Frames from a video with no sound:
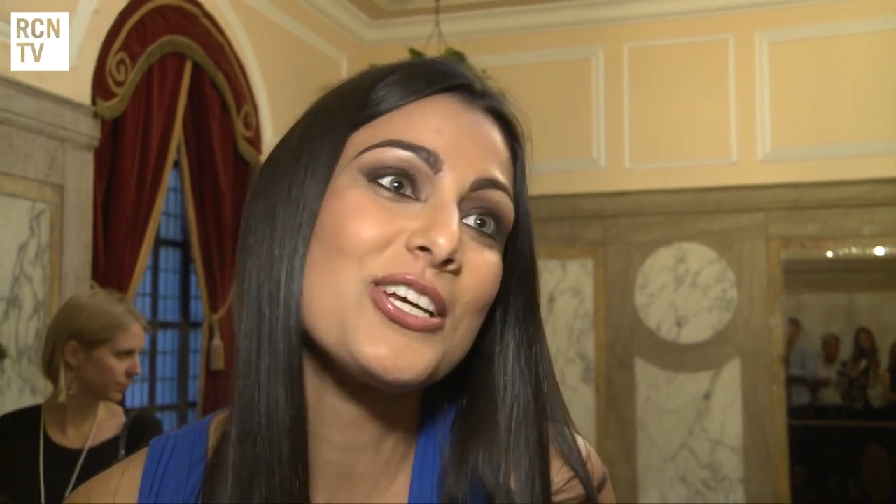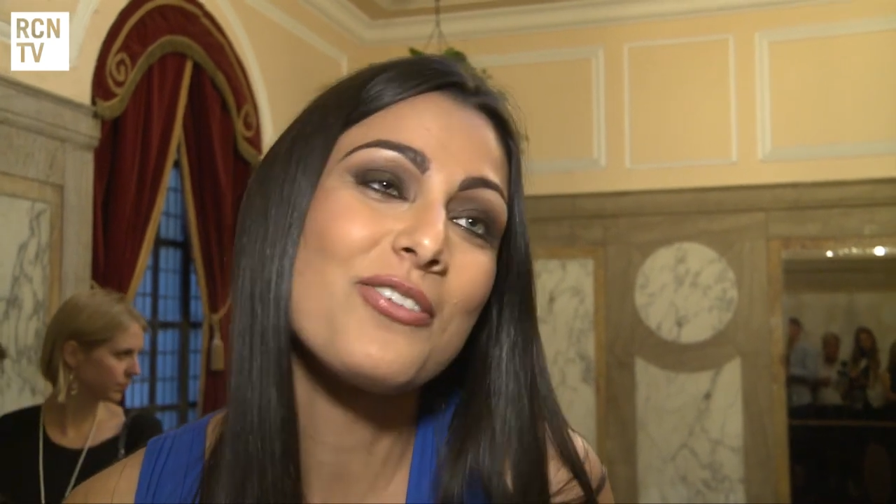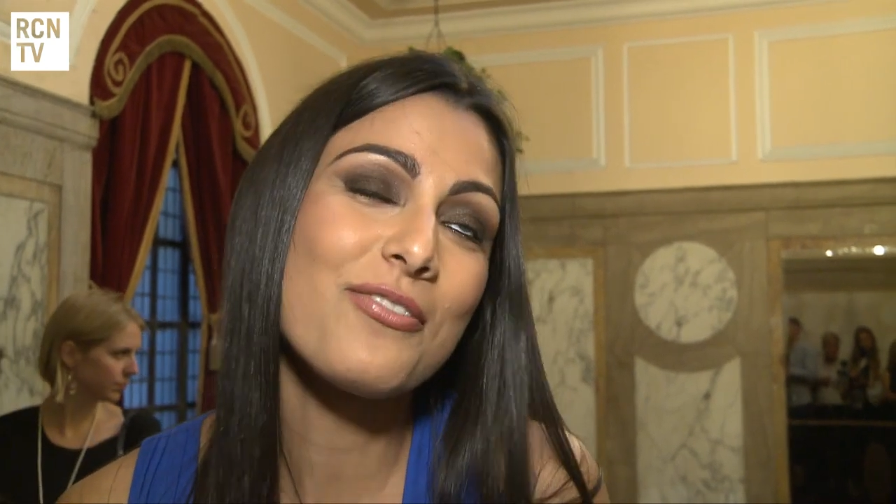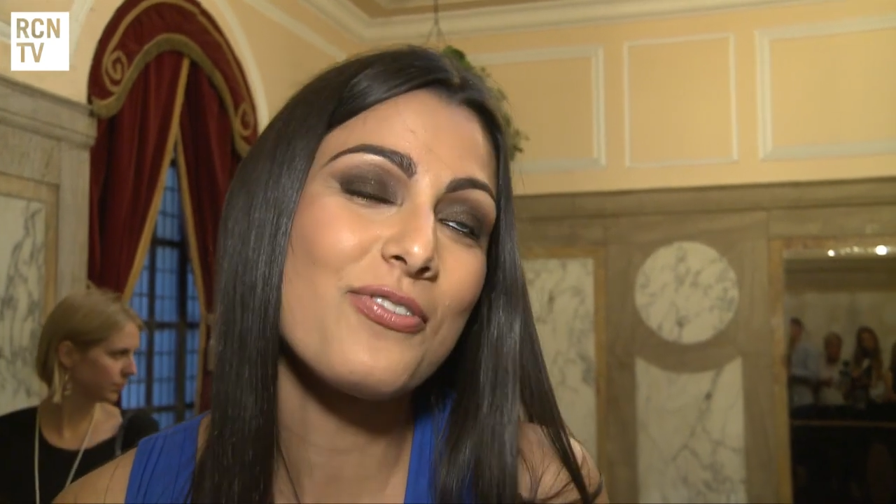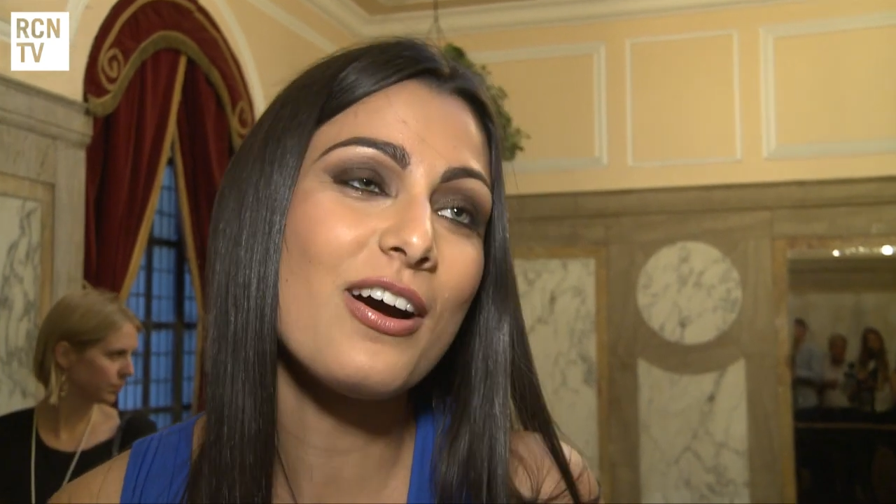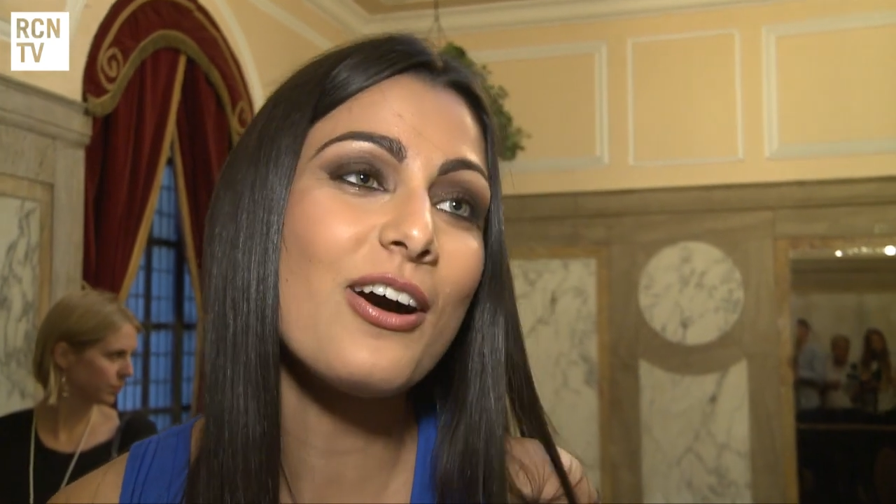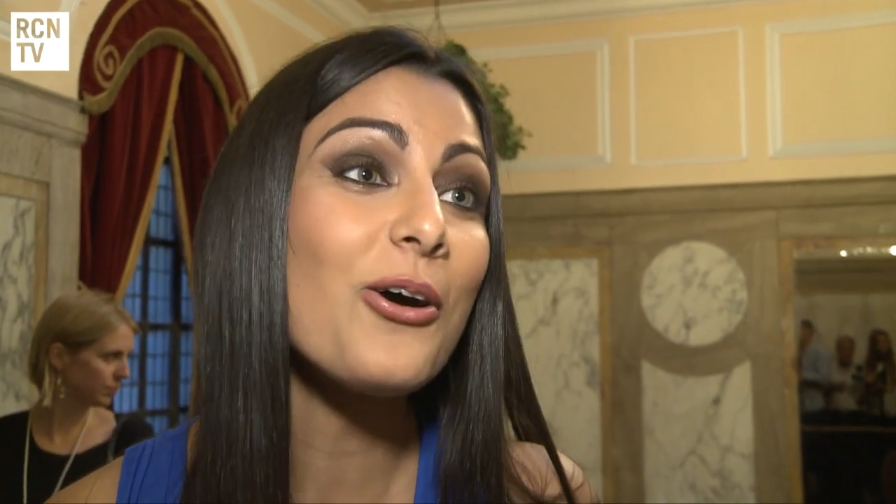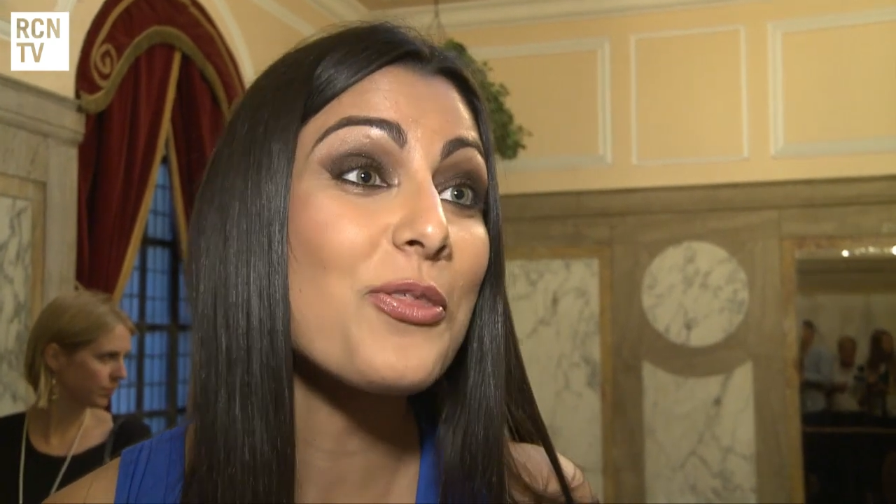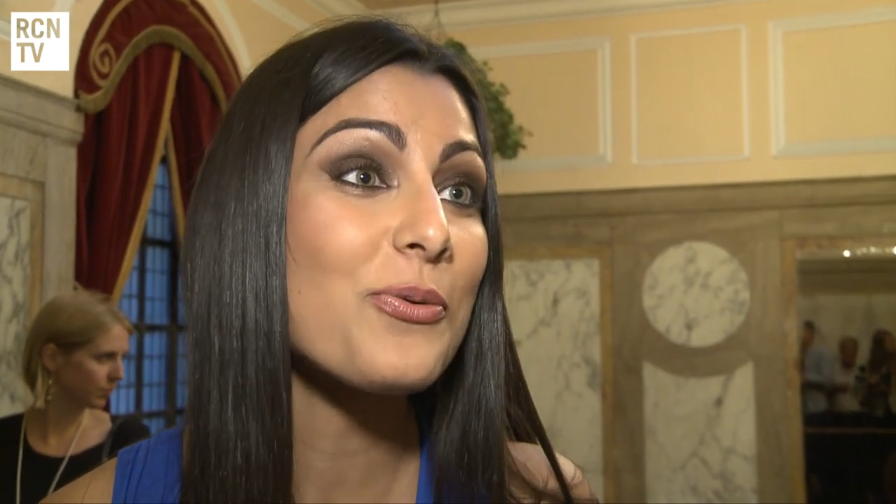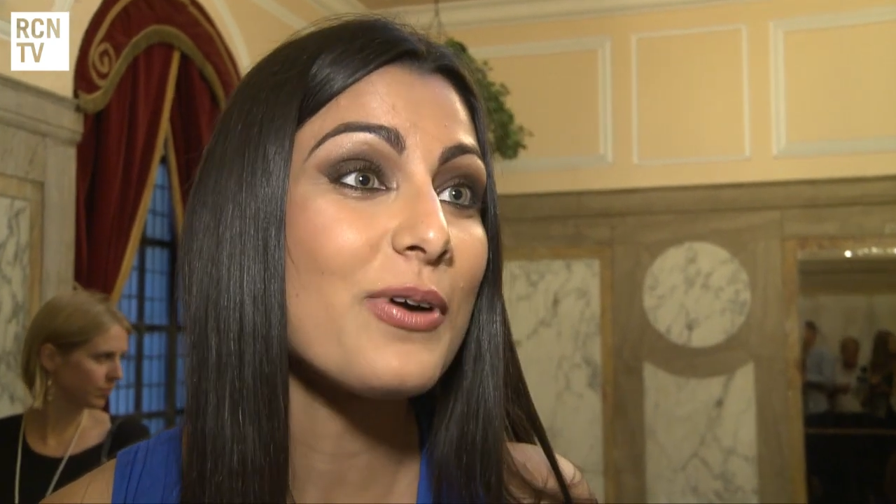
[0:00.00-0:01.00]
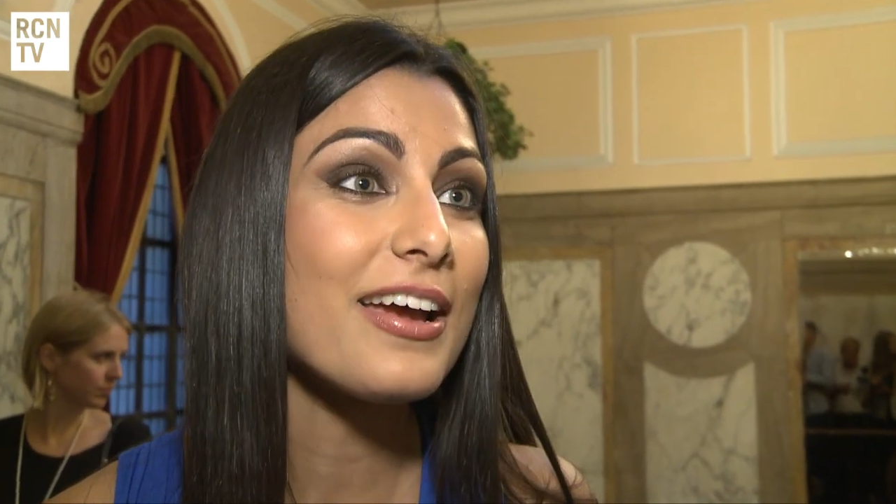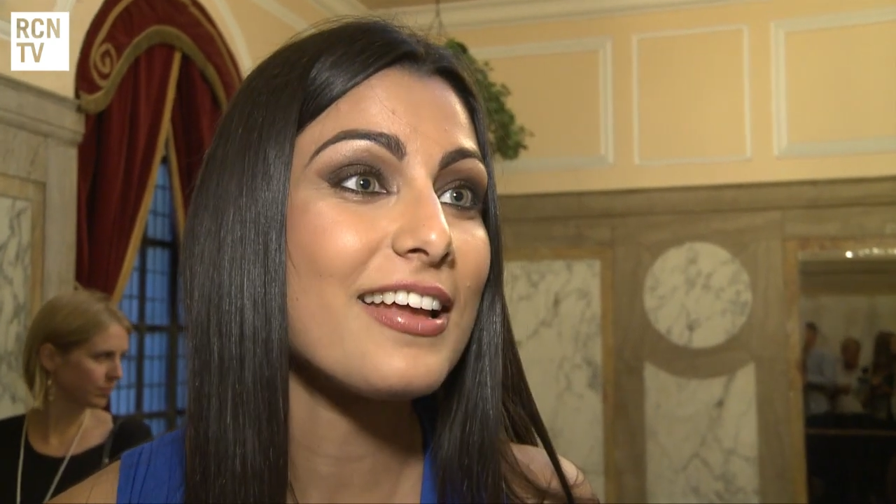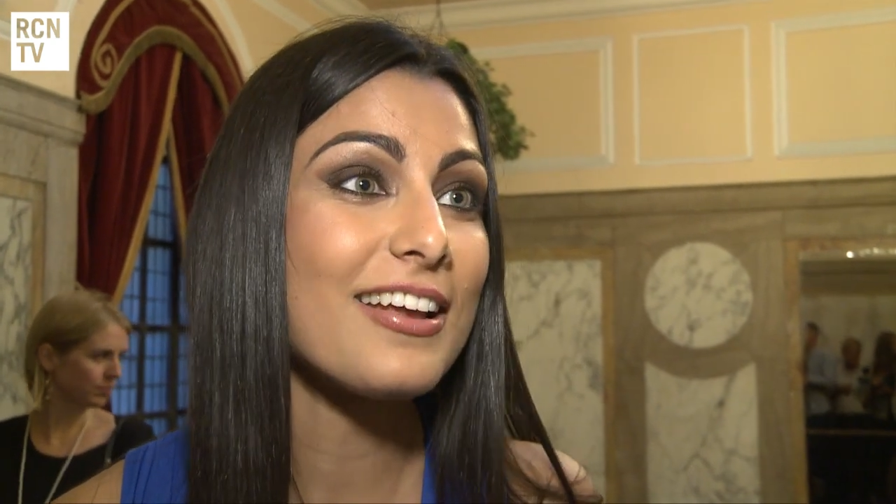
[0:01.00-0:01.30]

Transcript: cheering for her all the way.